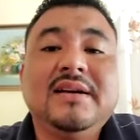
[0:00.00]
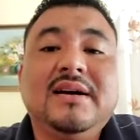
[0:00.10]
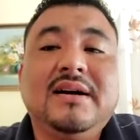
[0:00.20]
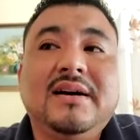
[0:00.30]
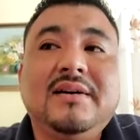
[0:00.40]

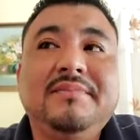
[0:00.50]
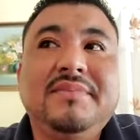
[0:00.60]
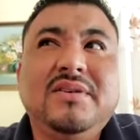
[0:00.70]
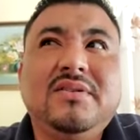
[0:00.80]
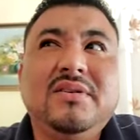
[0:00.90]

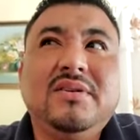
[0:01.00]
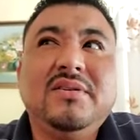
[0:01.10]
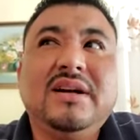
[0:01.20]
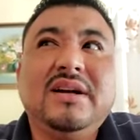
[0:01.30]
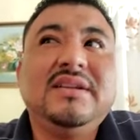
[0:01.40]
Your
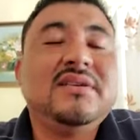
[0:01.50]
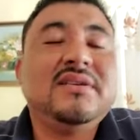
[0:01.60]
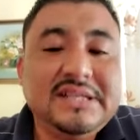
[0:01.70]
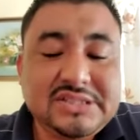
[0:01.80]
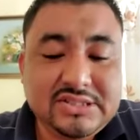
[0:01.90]

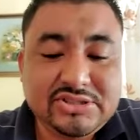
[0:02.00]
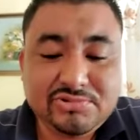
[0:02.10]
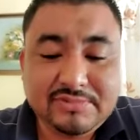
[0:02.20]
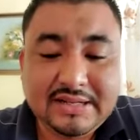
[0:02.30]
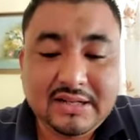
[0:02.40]
articulation is
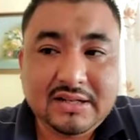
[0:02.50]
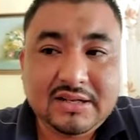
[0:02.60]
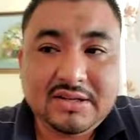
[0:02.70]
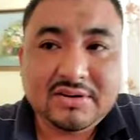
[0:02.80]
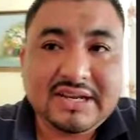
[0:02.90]
well,
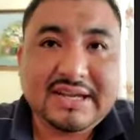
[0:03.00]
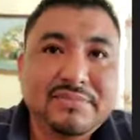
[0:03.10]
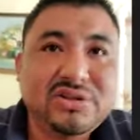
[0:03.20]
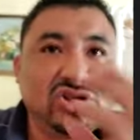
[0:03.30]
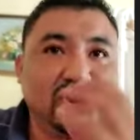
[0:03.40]
you're
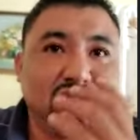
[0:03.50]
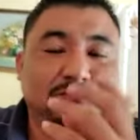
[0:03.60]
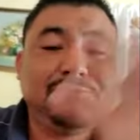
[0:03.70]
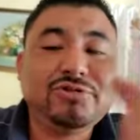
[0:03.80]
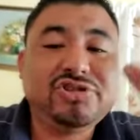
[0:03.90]
able to
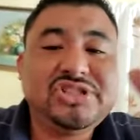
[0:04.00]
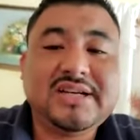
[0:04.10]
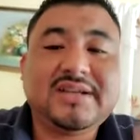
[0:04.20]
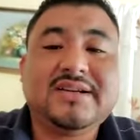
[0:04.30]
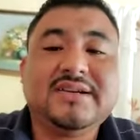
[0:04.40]

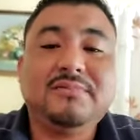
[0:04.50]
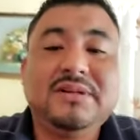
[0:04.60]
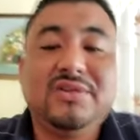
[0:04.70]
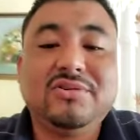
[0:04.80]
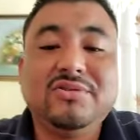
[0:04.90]
project
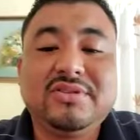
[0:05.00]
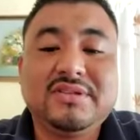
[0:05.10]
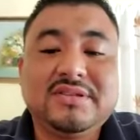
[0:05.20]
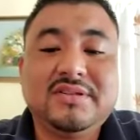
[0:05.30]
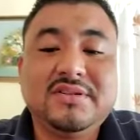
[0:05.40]
without,
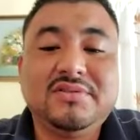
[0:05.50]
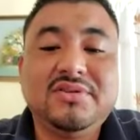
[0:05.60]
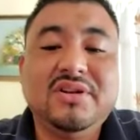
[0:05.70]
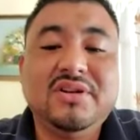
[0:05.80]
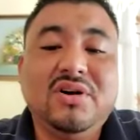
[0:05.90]

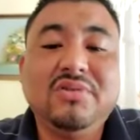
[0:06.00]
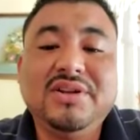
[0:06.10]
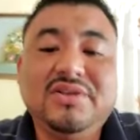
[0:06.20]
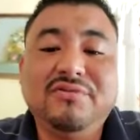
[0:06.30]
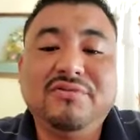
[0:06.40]
you're loud
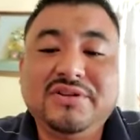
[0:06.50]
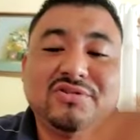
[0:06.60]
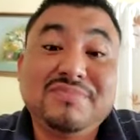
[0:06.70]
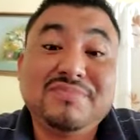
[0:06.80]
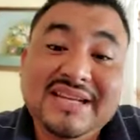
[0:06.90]
enough
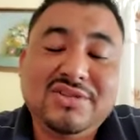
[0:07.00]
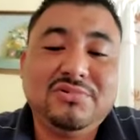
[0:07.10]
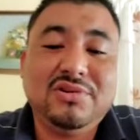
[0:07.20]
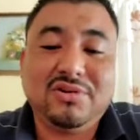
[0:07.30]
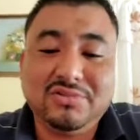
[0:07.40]
without being
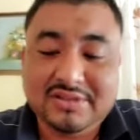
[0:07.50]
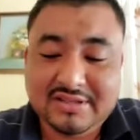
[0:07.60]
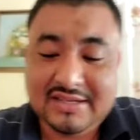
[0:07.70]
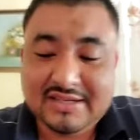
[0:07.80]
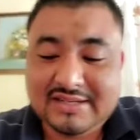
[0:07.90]
too loud.
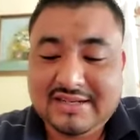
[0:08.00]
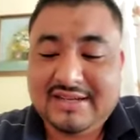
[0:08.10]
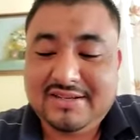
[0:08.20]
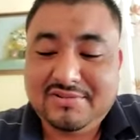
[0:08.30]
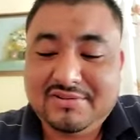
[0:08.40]

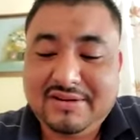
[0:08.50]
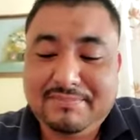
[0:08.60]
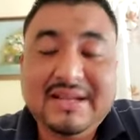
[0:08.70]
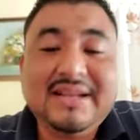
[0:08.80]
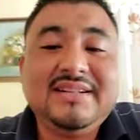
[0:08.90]
You
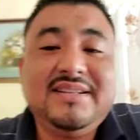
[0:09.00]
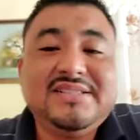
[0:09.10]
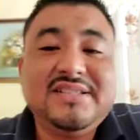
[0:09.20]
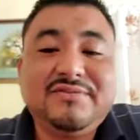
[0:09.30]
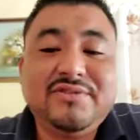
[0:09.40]
apply the
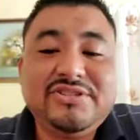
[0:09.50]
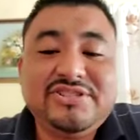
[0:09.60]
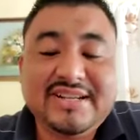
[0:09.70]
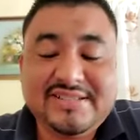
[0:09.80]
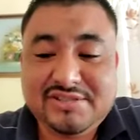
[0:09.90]
teacher voice
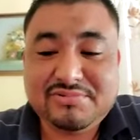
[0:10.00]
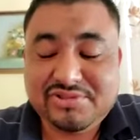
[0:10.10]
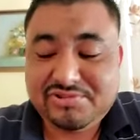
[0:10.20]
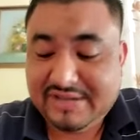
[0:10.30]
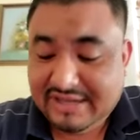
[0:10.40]
as it
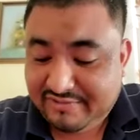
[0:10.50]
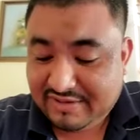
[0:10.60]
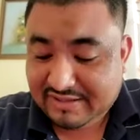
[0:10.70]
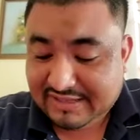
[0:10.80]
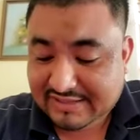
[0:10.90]
was
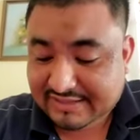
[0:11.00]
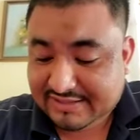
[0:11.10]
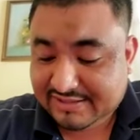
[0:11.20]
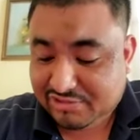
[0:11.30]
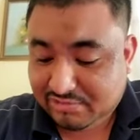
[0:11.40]
relevant, and that
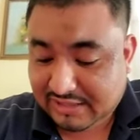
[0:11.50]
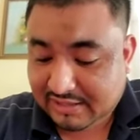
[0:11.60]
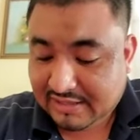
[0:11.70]
is well.